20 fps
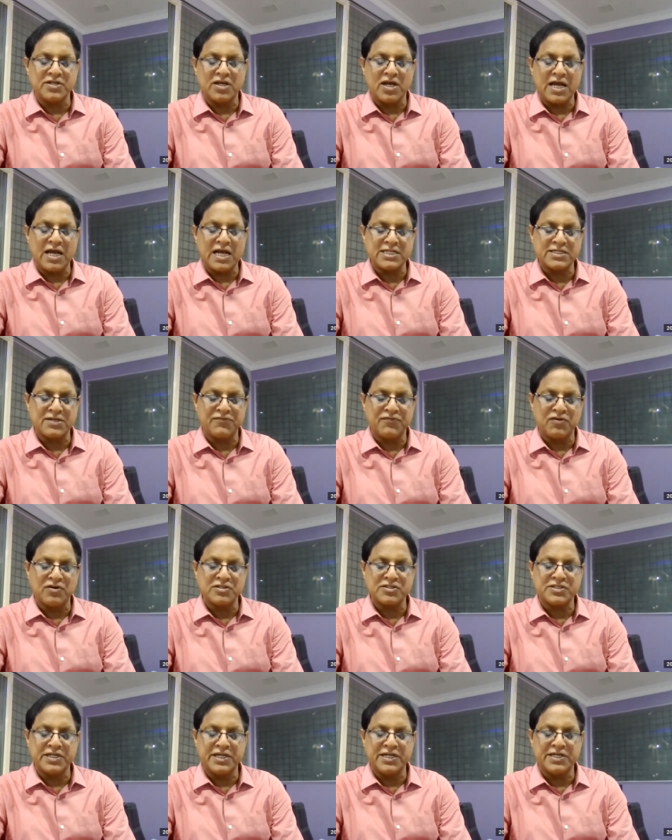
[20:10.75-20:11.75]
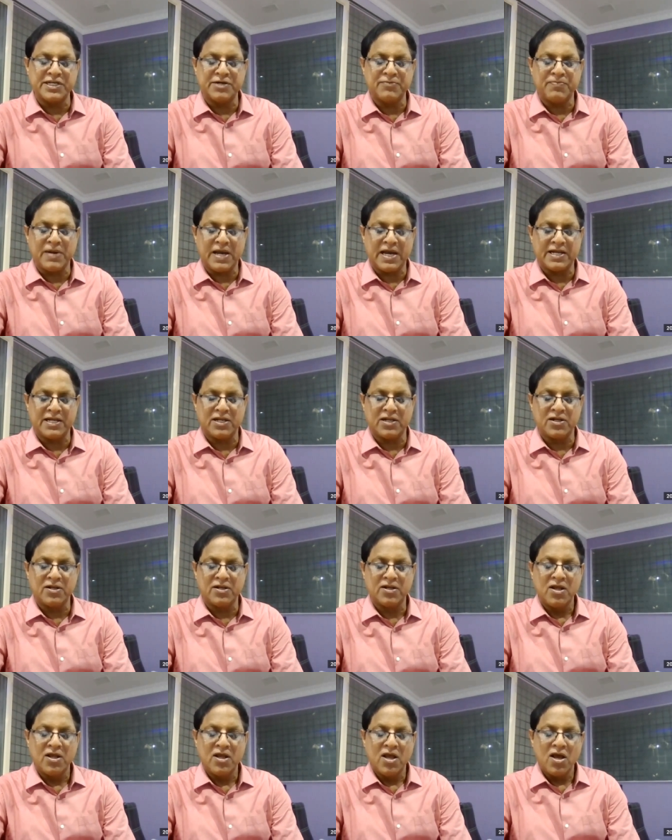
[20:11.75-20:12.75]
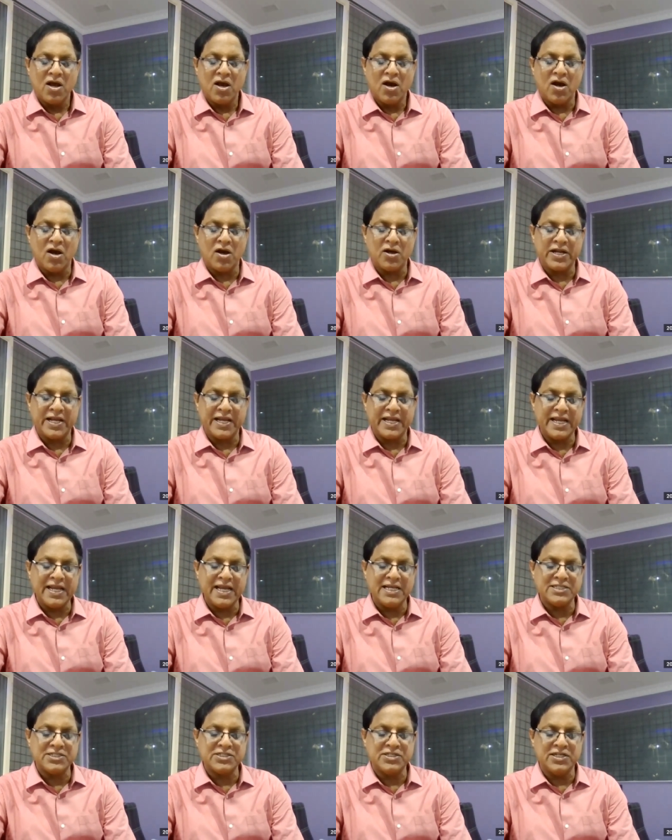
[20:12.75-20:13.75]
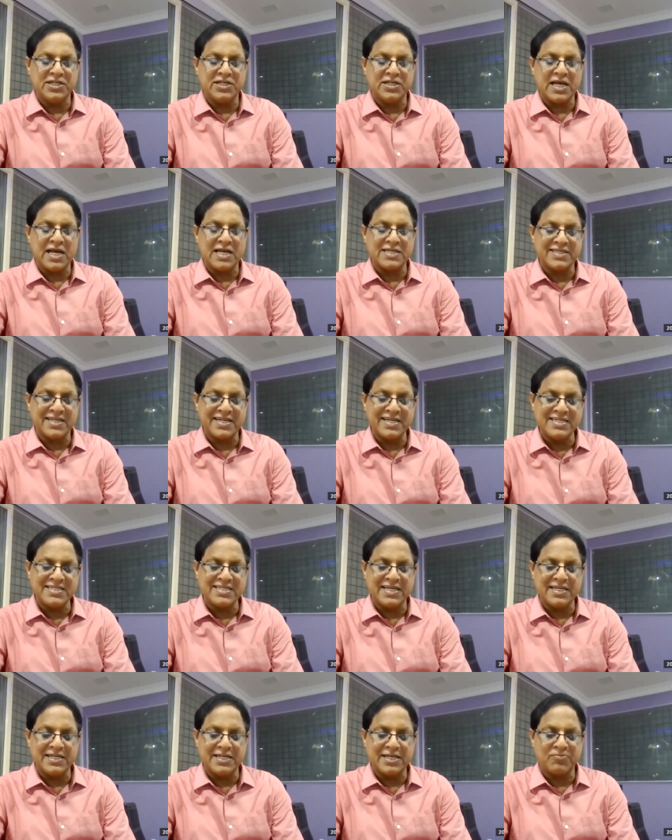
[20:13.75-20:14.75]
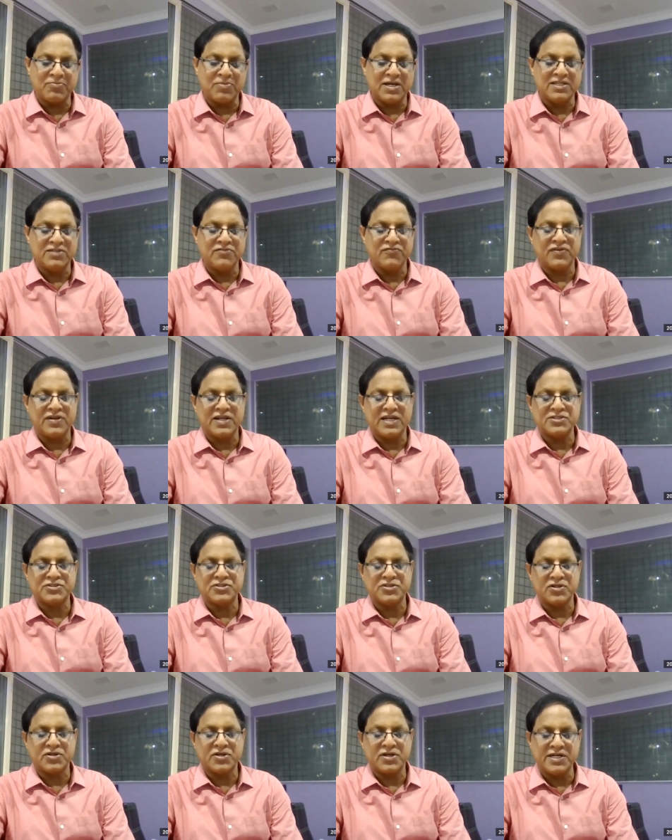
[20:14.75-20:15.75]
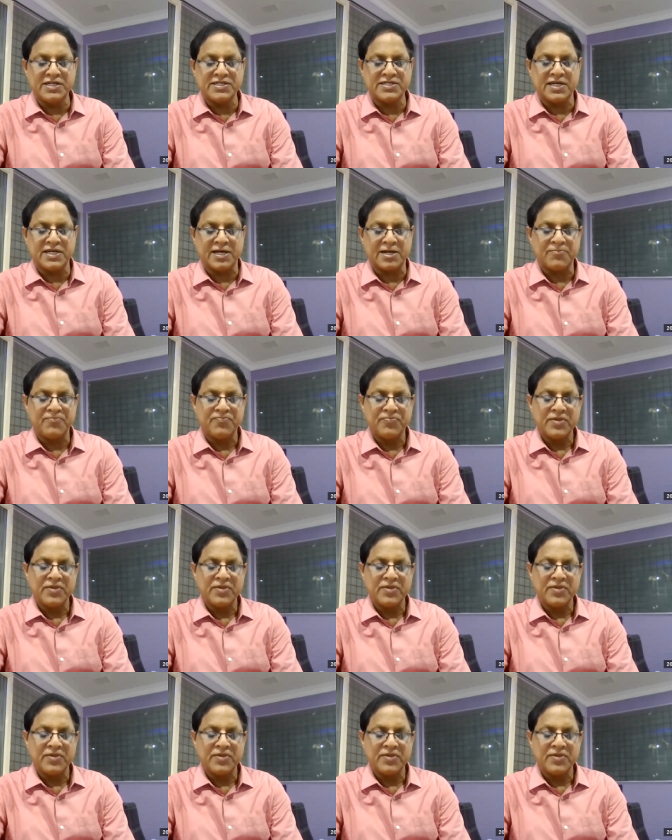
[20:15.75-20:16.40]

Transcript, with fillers: as aforestated panel or engaged in as a retainer by the financial creditor.